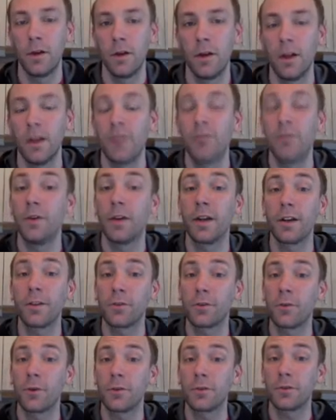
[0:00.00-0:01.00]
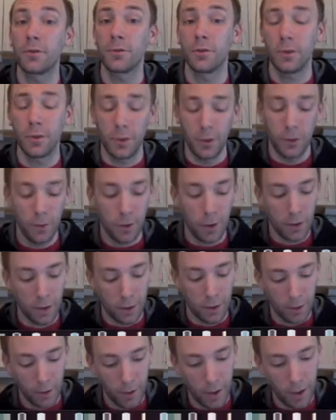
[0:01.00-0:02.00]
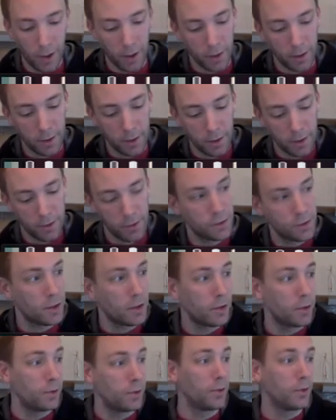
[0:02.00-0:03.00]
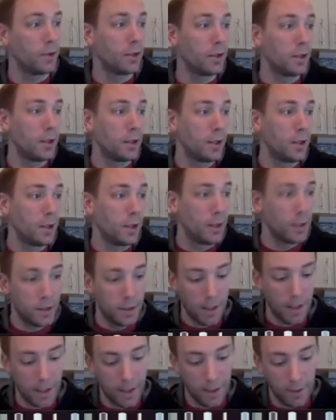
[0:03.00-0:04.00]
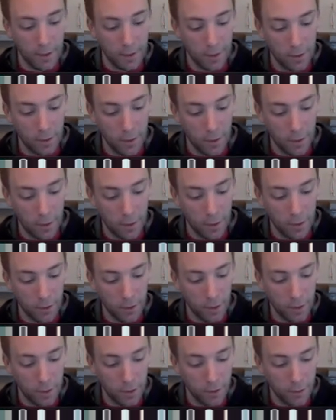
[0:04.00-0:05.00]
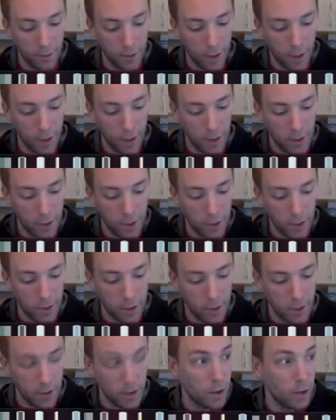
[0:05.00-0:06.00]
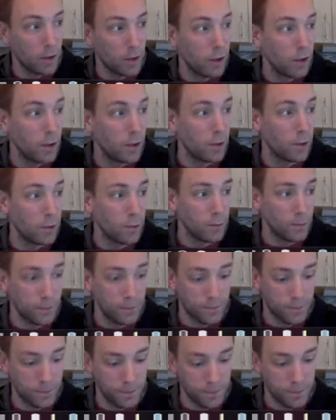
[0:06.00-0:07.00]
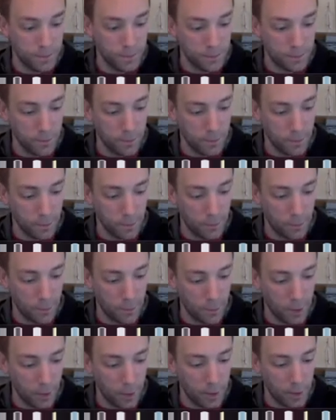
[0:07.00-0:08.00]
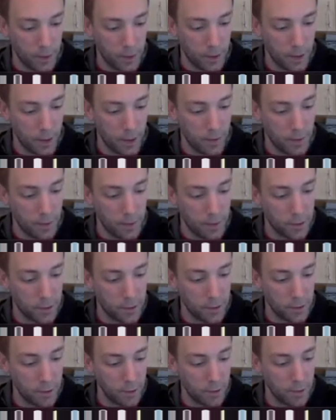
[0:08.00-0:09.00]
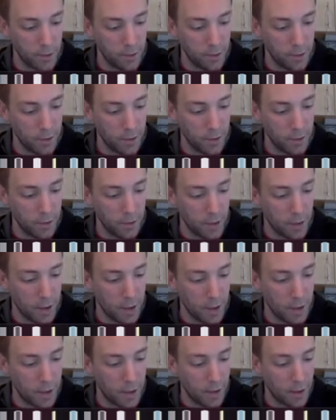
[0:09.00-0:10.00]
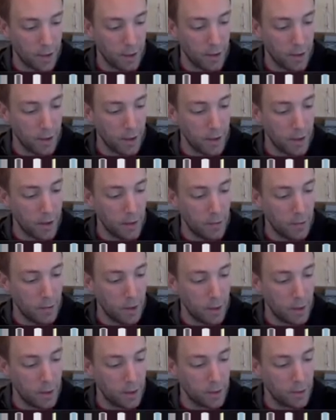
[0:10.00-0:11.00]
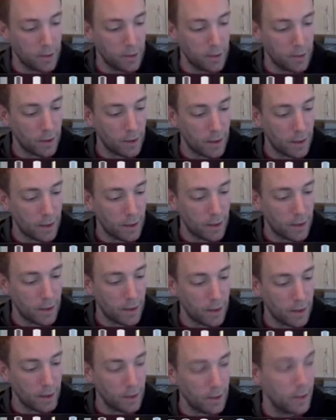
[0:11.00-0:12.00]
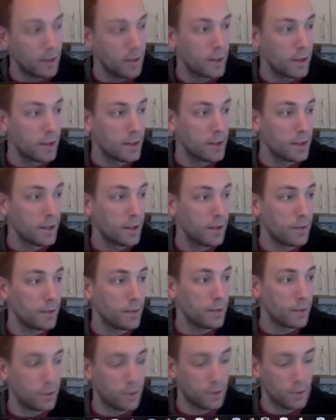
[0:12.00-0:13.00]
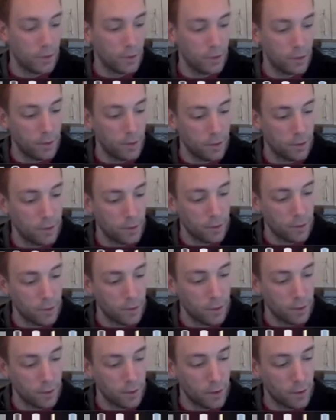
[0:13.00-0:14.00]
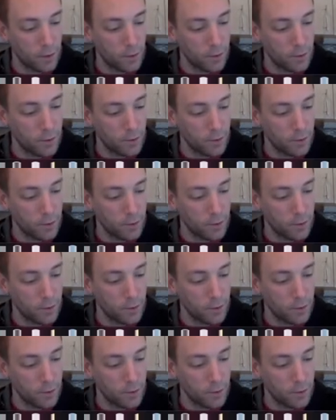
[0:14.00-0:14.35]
If you guessed quotient rule, you are correct. So, taking the derivative of h, low, times the derivative of the high, minus the high, times the derivative of the low,